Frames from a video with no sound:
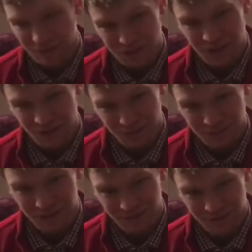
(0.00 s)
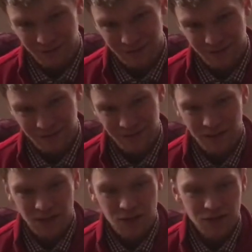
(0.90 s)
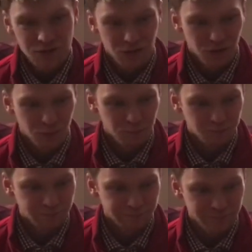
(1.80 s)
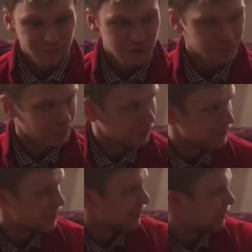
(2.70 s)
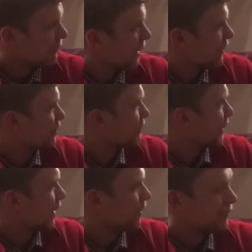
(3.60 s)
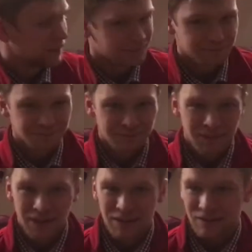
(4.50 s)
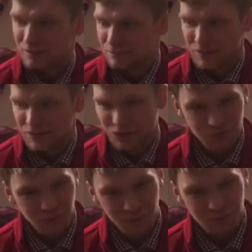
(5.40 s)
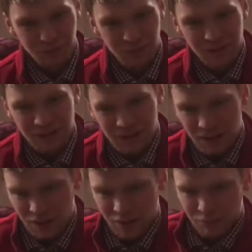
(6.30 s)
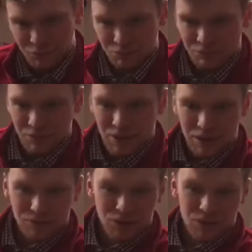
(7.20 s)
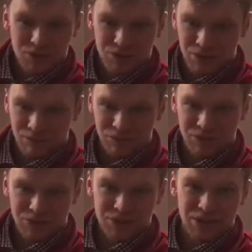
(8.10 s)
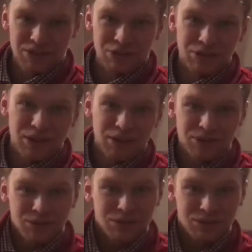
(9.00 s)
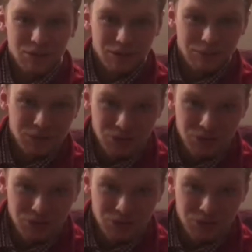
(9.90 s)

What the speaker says: my channel's birthday. So you can probably see the banners behind me, so don't worry, I've got something to say to you guys, so let me